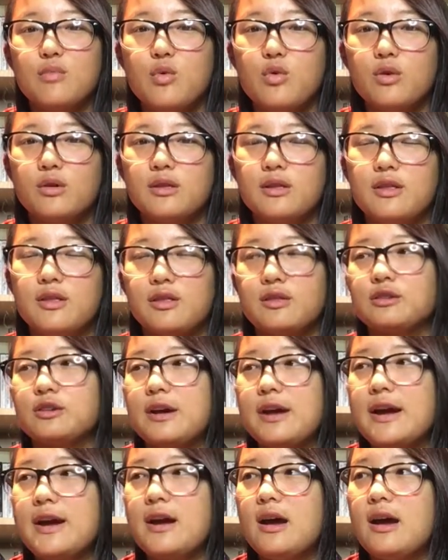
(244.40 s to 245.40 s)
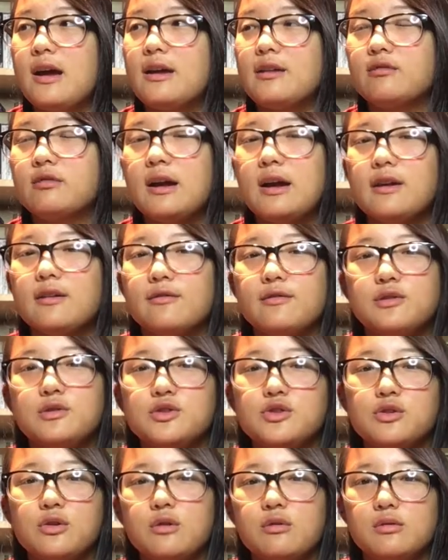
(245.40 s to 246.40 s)
more than 3. I read a few
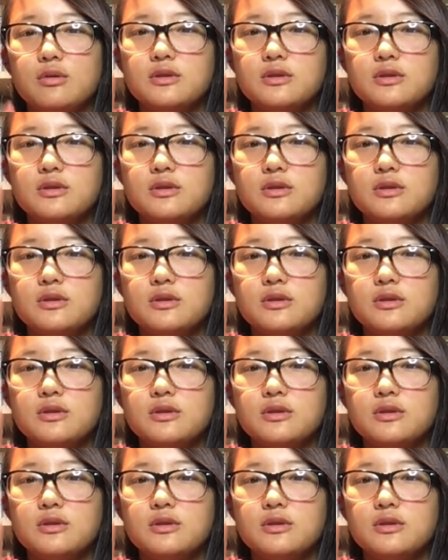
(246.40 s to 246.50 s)
short